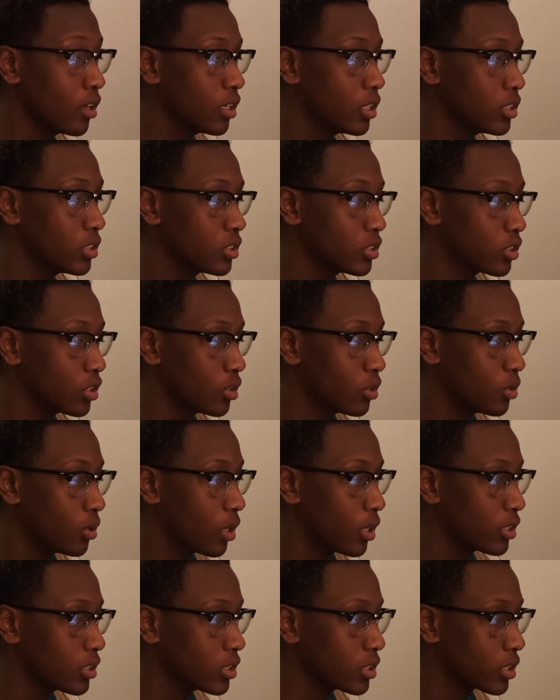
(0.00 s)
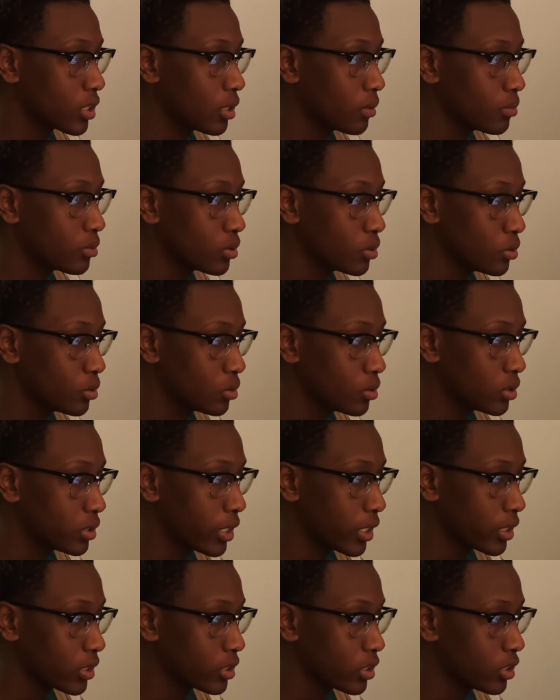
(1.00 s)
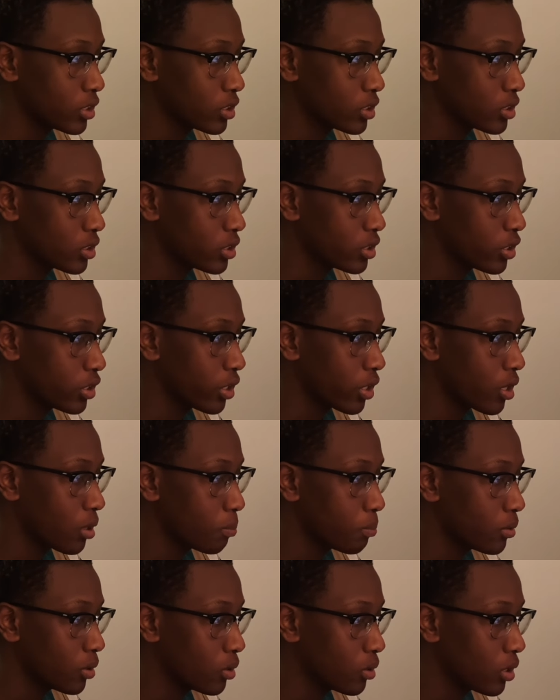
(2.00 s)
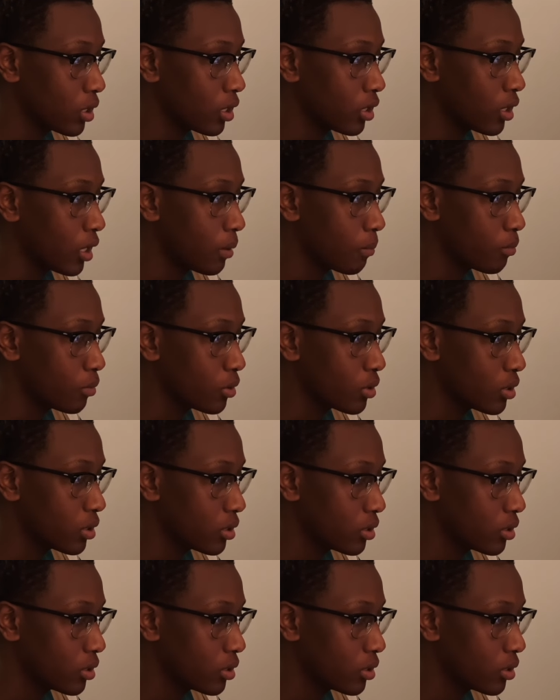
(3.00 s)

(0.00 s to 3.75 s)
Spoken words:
So I'll just come to texture and just turn it up a lot more.